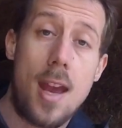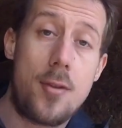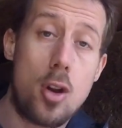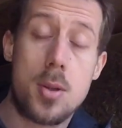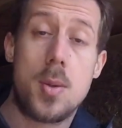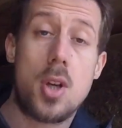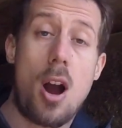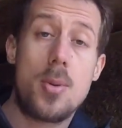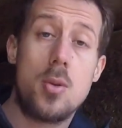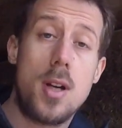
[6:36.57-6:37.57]
If you're not
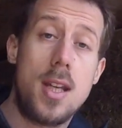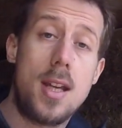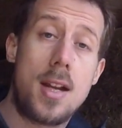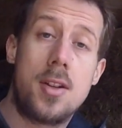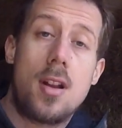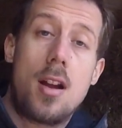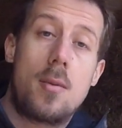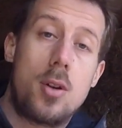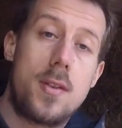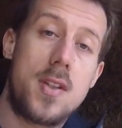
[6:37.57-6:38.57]
subscribed already and you like
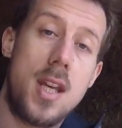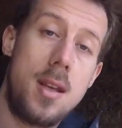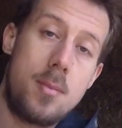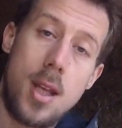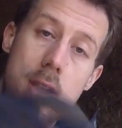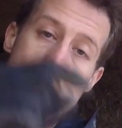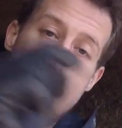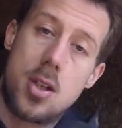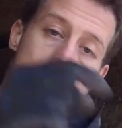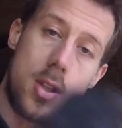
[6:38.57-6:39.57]
what you've seen, please
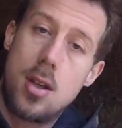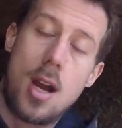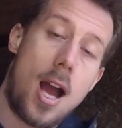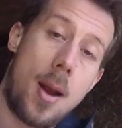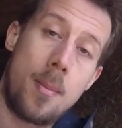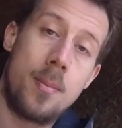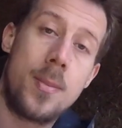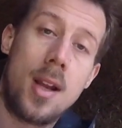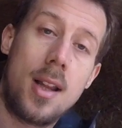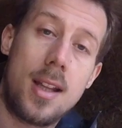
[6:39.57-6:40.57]
just um,
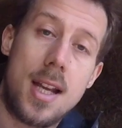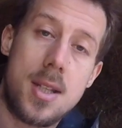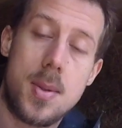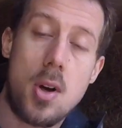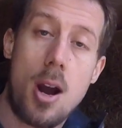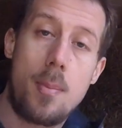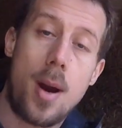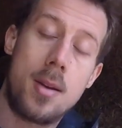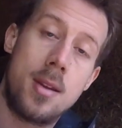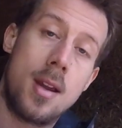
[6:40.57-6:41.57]
click that subscribe
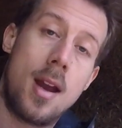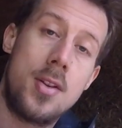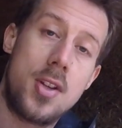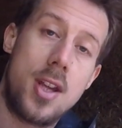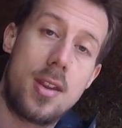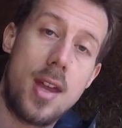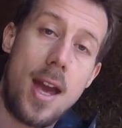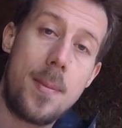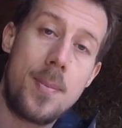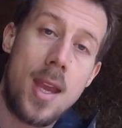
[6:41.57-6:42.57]
button underneath
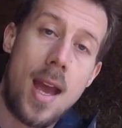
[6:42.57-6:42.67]
there.